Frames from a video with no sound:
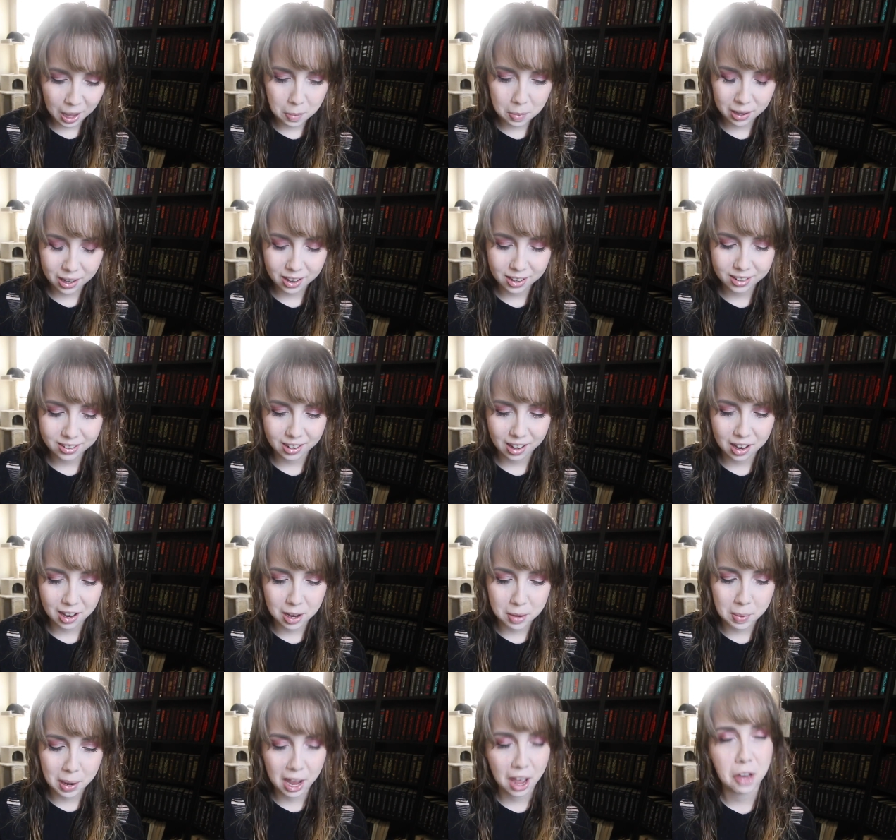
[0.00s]
because
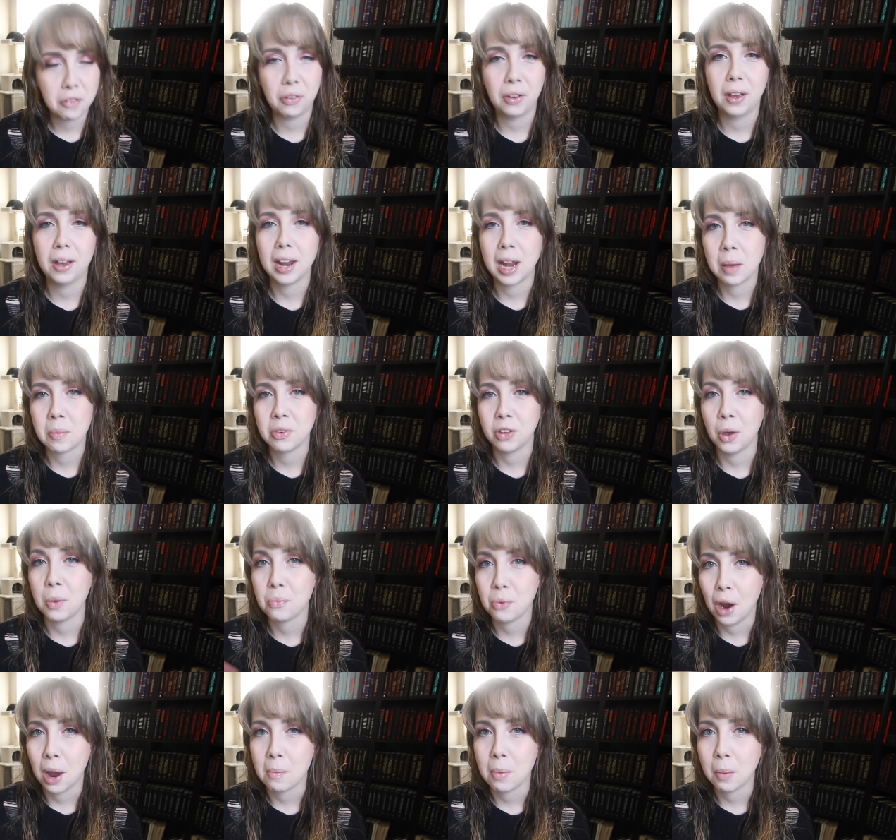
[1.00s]
um, I have an Amazon
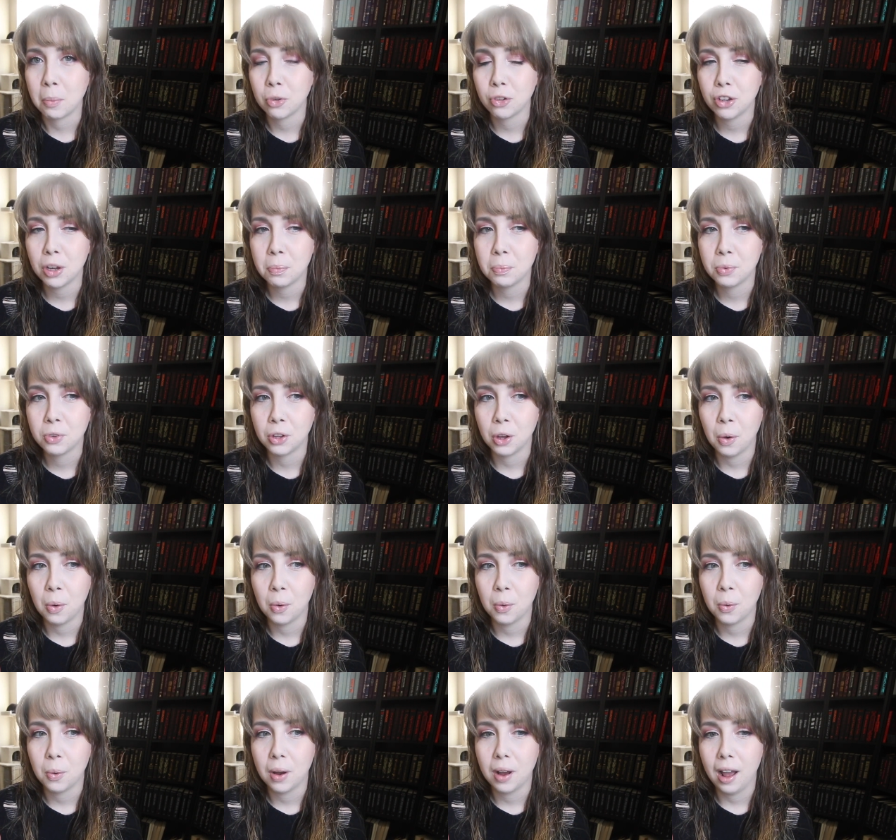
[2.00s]
Prime membership,
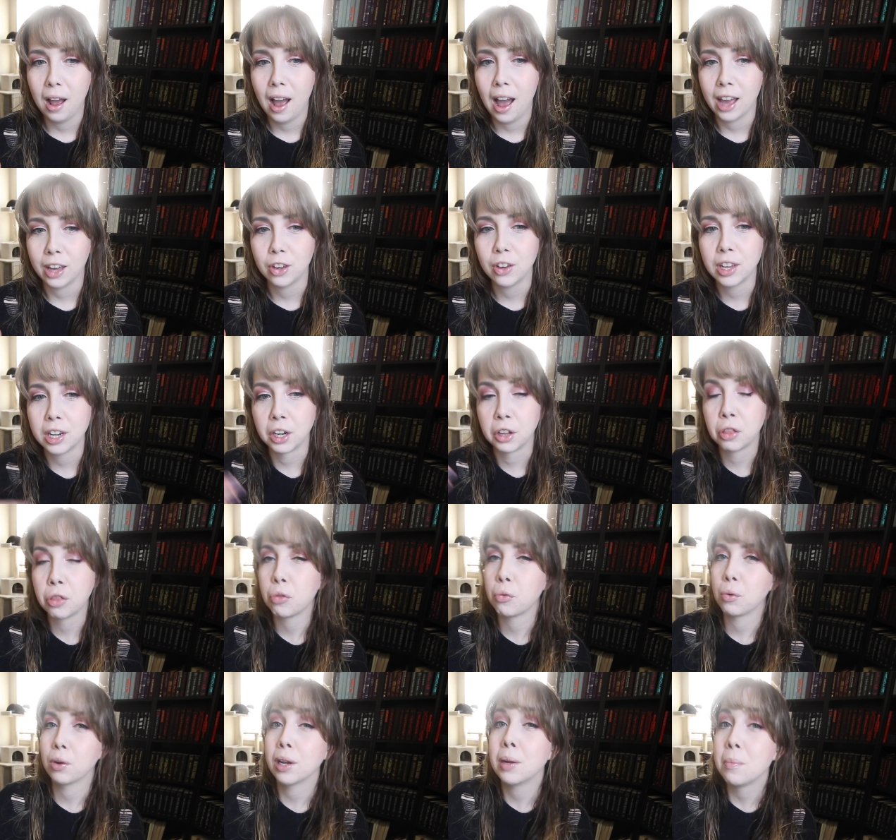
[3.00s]
so I could get a
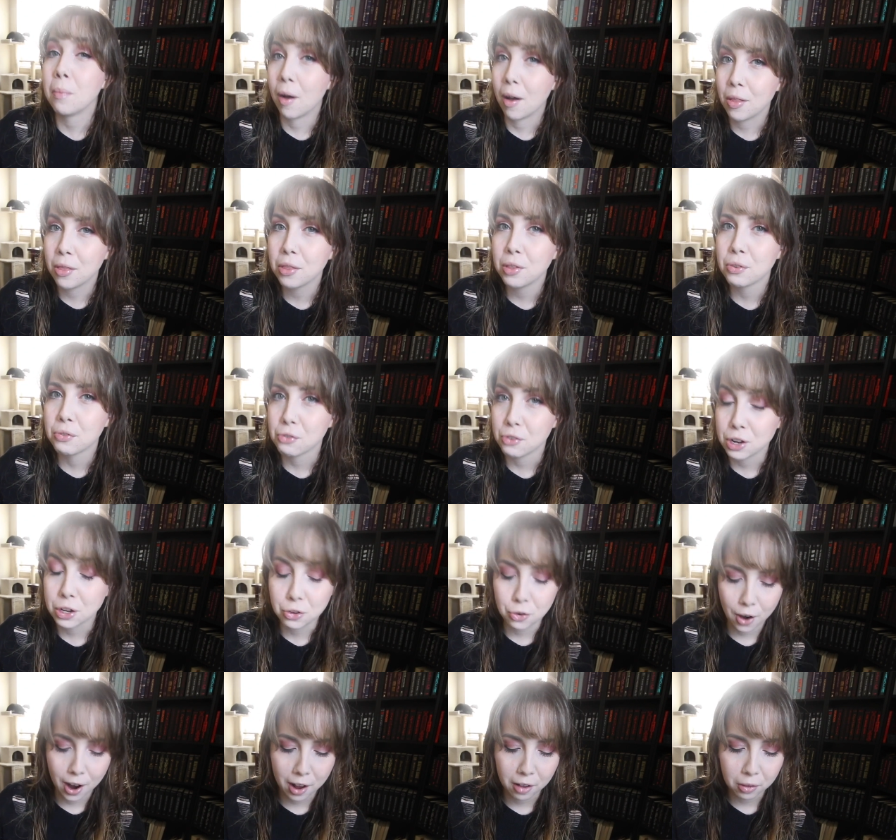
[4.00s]
three month free
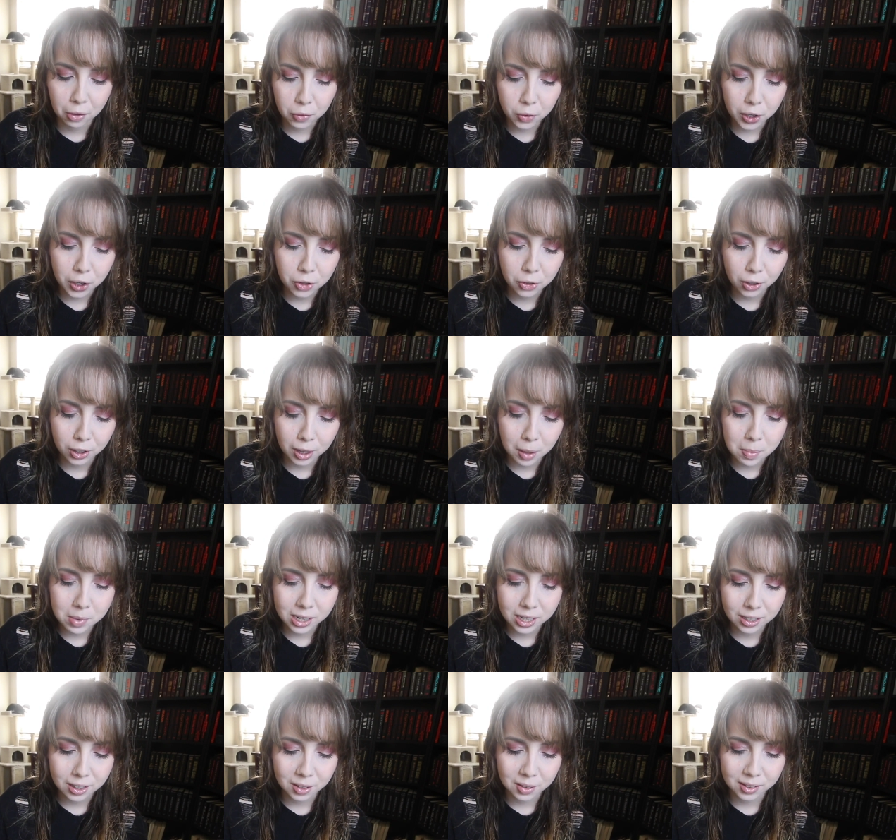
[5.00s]
trial of Kindle
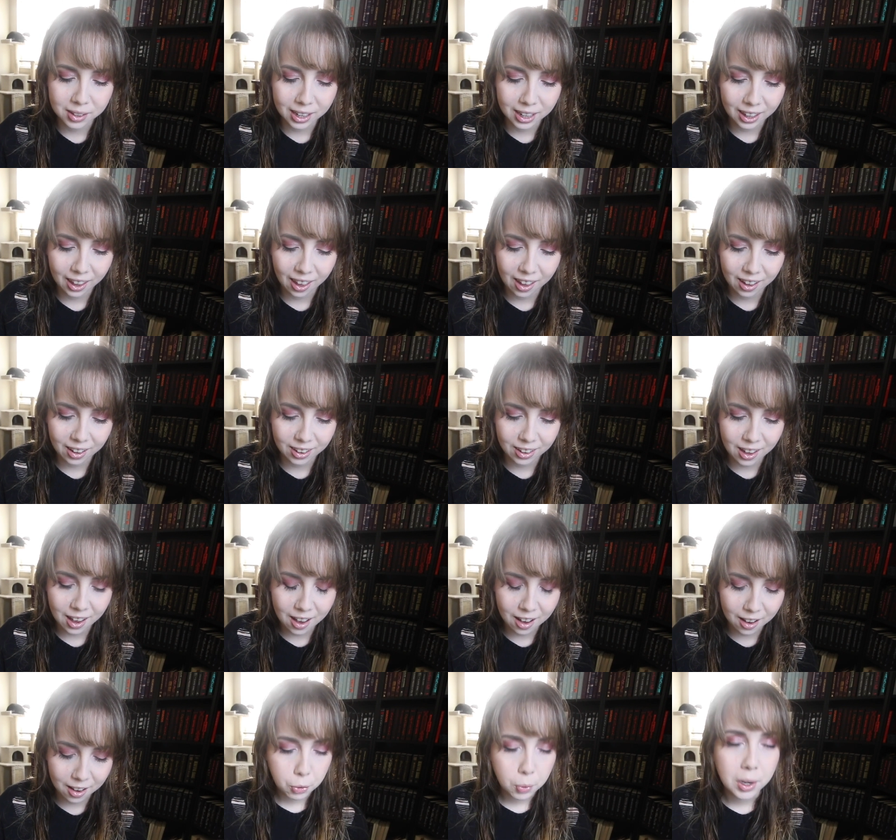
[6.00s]
Unlimited and I was like, heck
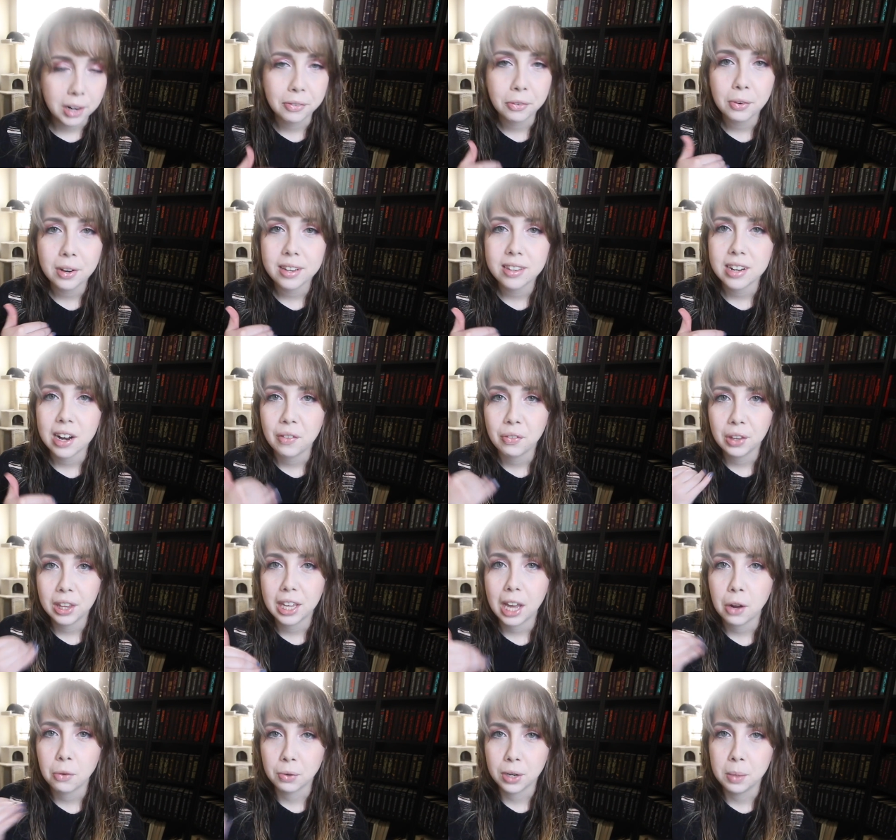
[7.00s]
yeah. For whatever reason, I feel
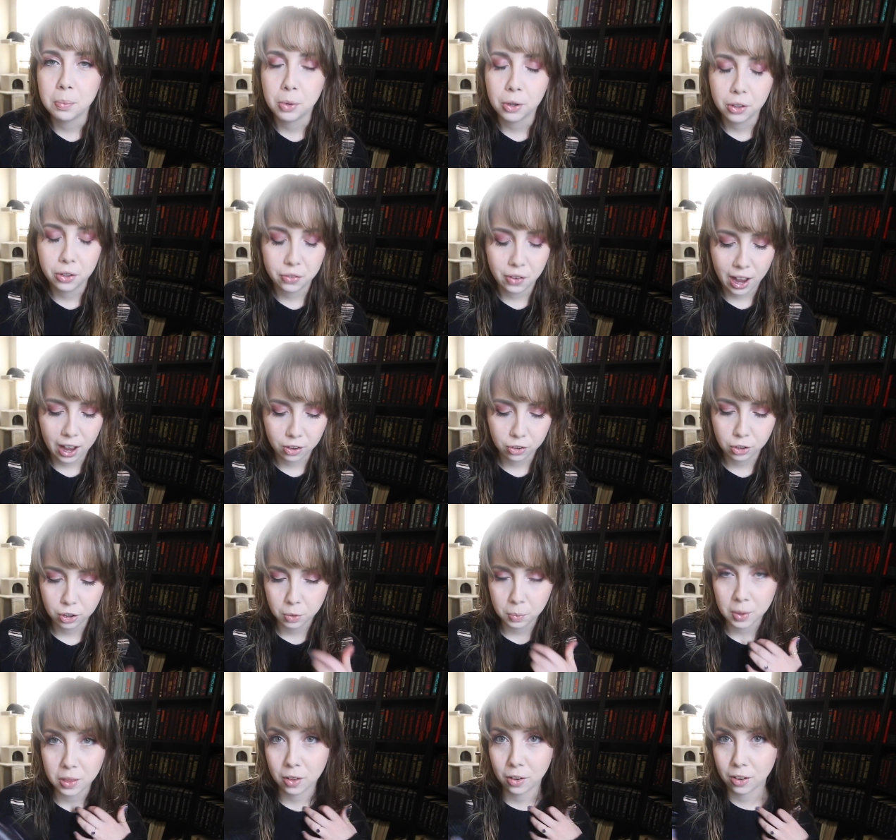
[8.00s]
like I read books
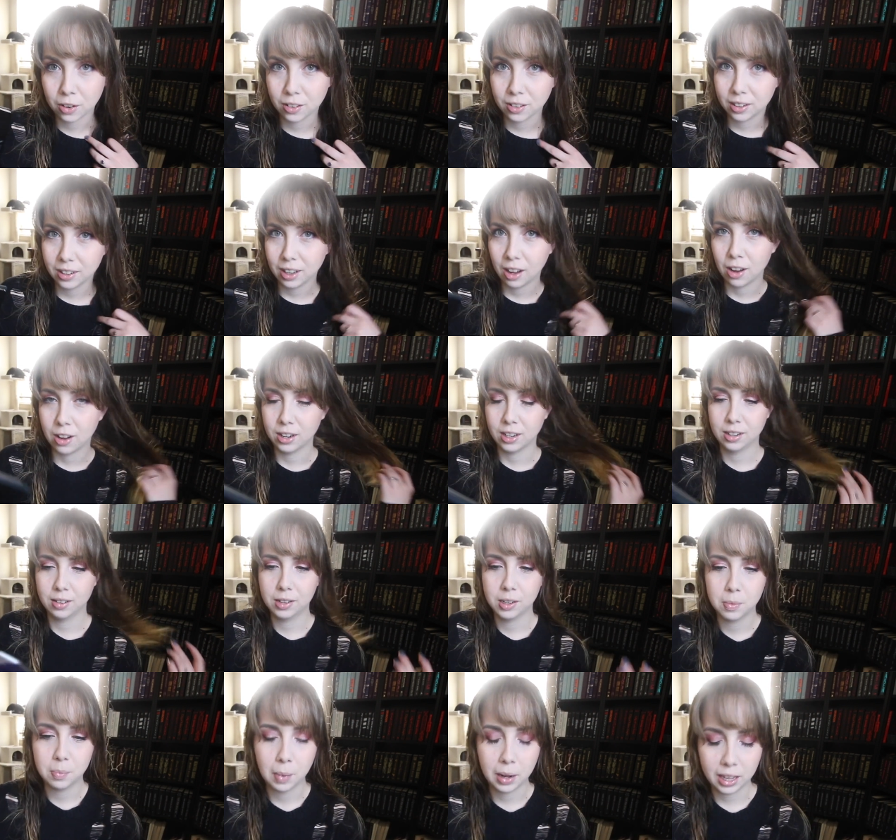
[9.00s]
faster when they're on
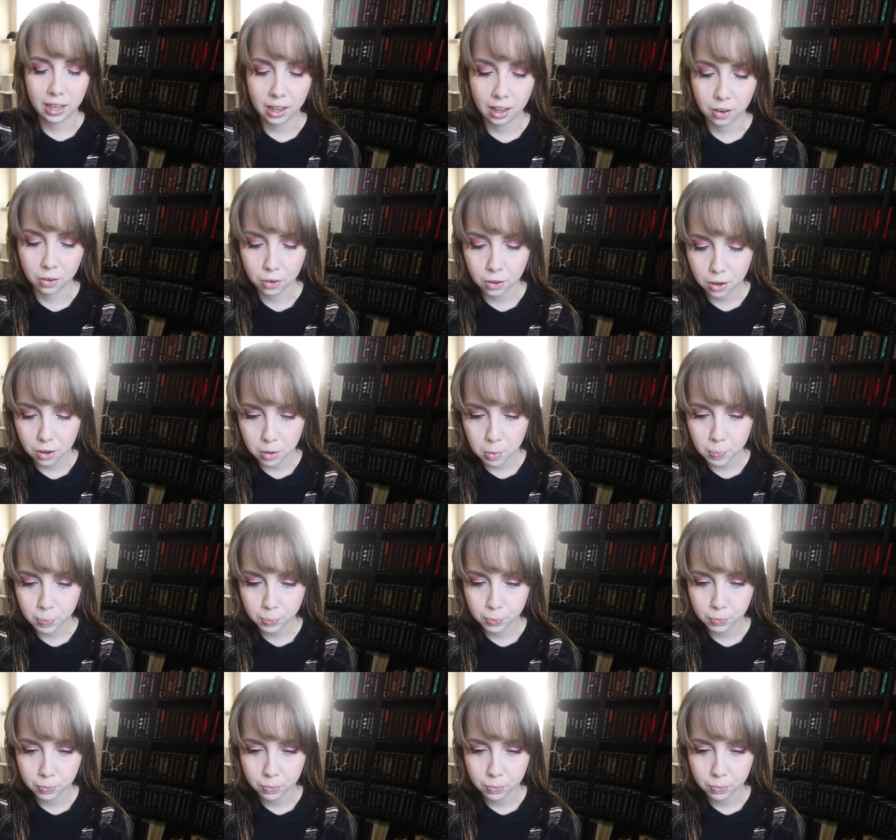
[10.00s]
my Kindle.